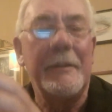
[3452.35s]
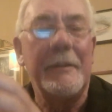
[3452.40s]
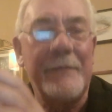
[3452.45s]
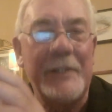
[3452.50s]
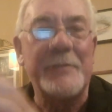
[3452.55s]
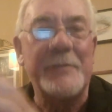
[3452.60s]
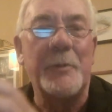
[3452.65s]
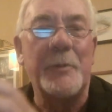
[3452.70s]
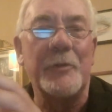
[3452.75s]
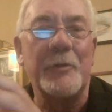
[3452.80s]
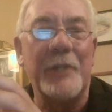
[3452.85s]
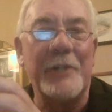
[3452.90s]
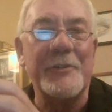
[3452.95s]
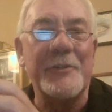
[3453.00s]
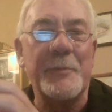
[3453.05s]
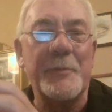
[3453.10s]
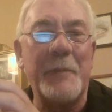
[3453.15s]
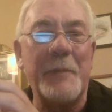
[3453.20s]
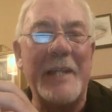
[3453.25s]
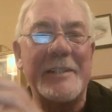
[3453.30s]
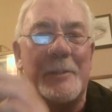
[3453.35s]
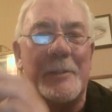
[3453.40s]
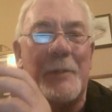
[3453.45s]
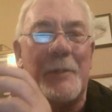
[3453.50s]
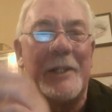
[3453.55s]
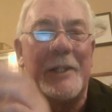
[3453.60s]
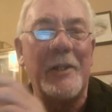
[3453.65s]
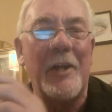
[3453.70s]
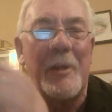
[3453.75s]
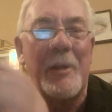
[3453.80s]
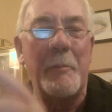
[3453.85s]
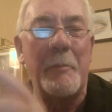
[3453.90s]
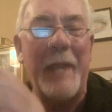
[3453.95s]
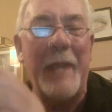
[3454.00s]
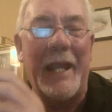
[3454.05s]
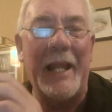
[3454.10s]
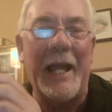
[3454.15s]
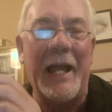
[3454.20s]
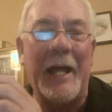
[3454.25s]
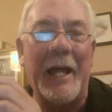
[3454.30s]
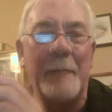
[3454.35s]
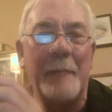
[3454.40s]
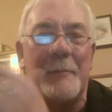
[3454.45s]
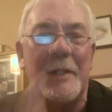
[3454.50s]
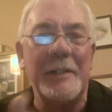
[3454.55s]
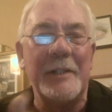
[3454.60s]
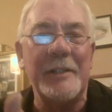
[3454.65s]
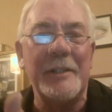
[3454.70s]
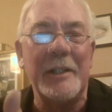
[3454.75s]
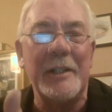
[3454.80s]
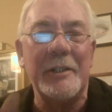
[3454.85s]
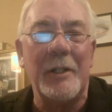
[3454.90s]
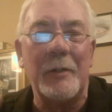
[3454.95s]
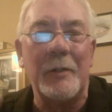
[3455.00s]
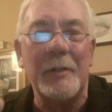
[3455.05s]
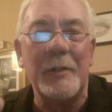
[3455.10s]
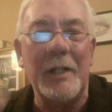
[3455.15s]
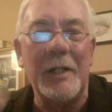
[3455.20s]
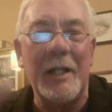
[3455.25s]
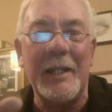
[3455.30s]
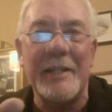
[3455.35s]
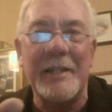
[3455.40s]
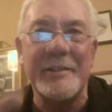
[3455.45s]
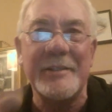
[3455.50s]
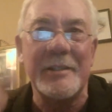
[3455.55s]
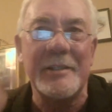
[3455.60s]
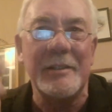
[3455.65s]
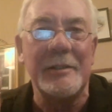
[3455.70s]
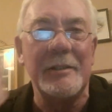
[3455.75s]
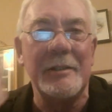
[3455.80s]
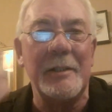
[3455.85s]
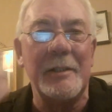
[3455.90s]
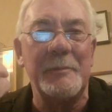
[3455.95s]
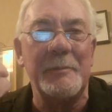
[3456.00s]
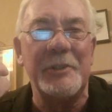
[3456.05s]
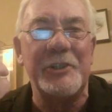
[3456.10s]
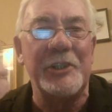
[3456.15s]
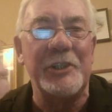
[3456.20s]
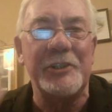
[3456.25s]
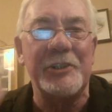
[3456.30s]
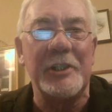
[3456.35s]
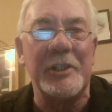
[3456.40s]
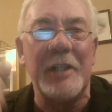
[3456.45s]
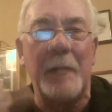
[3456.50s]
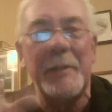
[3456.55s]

fixed spool reels, basically where you got the bail arm, and, unless you're a magician.